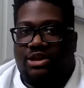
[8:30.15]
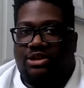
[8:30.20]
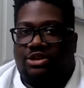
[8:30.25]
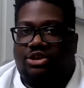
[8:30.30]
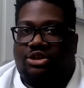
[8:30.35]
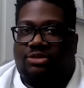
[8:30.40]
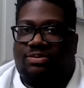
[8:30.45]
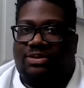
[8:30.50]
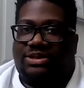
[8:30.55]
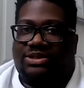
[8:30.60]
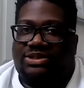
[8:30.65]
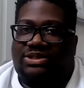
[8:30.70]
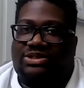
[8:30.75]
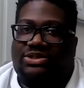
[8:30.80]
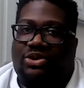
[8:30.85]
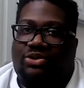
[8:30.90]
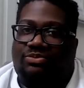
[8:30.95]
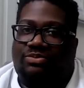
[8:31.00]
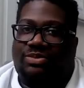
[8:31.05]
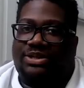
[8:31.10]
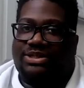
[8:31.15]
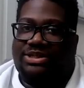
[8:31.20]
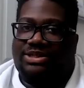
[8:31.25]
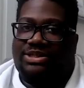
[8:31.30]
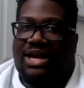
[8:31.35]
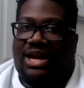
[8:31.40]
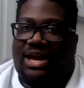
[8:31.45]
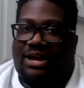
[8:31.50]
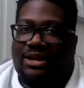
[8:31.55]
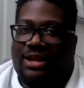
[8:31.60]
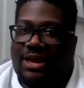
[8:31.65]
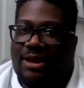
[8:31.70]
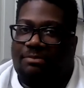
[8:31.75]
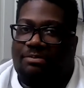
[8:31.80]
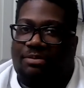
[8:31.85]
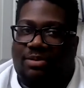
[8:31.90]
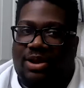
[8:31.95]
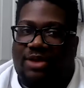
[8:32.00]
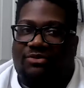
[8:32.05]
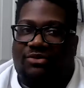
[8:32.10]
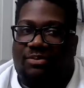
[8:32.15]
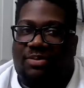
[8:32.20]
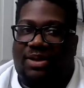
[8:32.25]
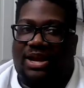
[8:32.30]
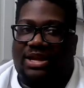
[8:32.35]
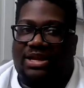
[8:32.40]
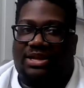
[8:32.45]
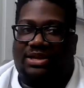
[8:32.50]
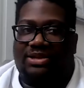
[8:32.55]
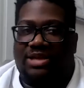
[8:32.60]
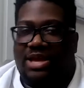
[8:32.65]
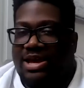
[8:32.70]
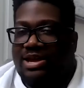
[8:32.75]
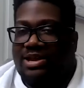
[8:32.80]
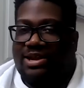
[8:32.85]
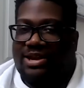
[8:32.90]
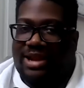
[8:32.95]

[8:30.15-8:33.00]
You spend so much time helping everybody else.